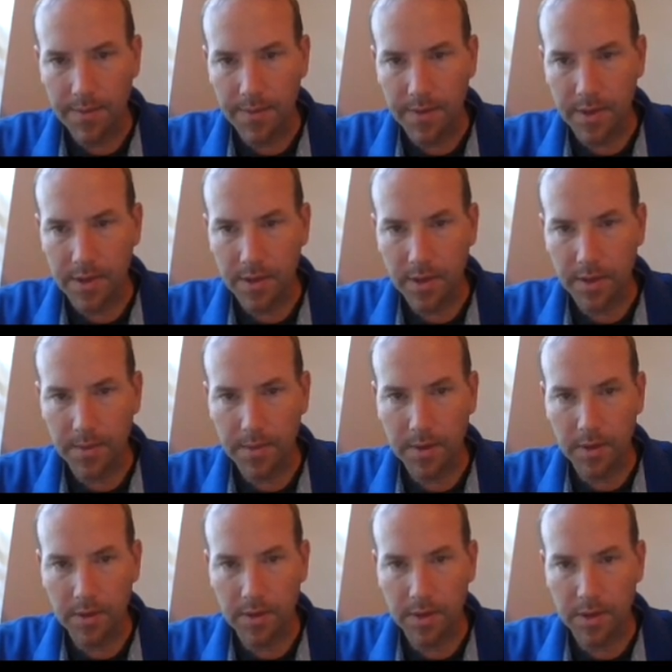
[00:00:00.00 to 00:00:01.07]
this term
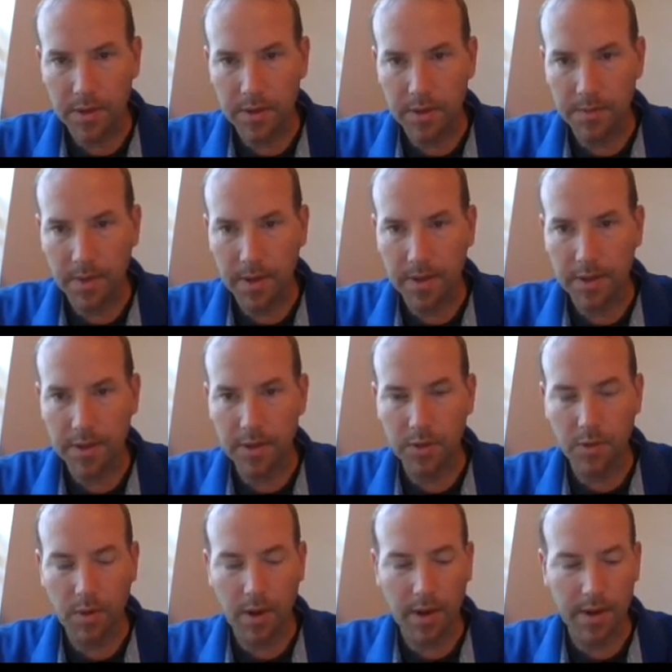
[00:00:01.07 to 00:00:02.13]
goes to minus
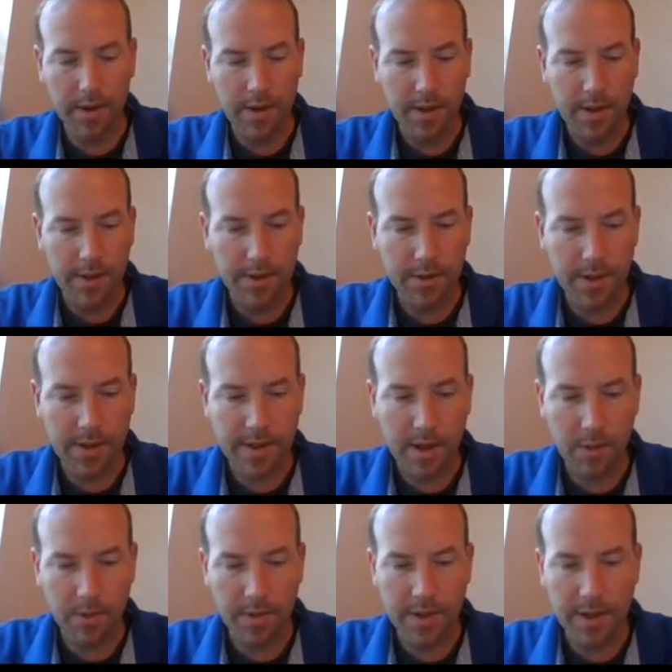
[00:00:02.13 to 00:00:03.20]
2y. So that's
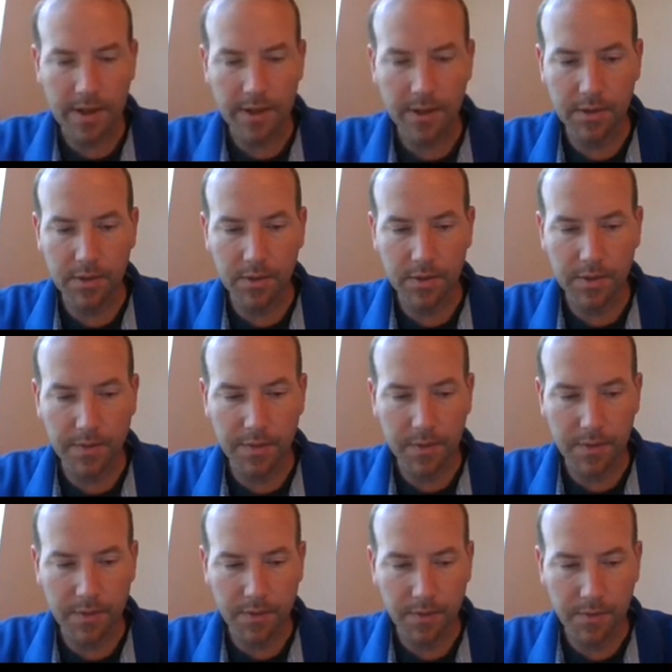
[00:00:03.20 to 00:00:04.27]
how we're taking the
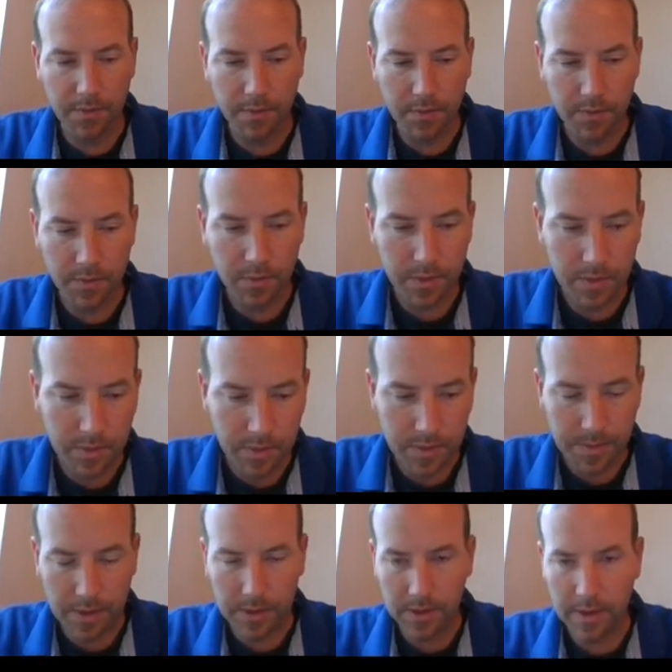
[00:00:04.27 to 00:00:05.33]
derivative with
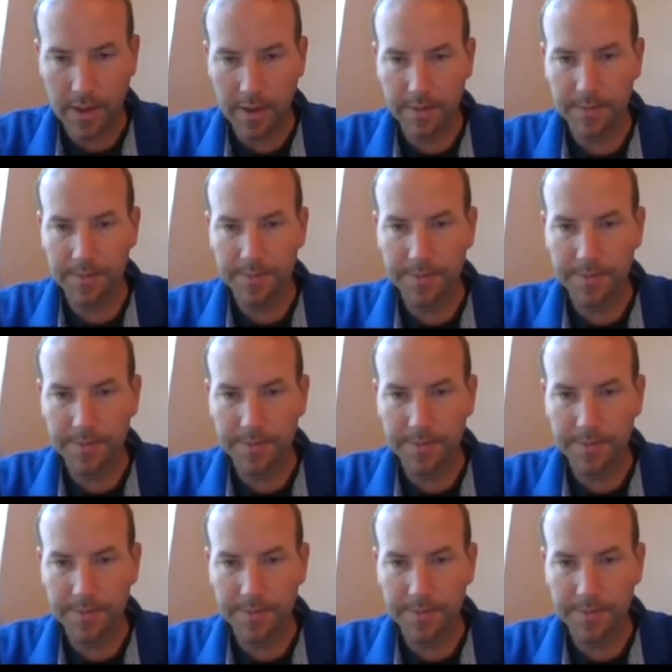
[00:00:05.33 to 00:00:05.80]
respect to that.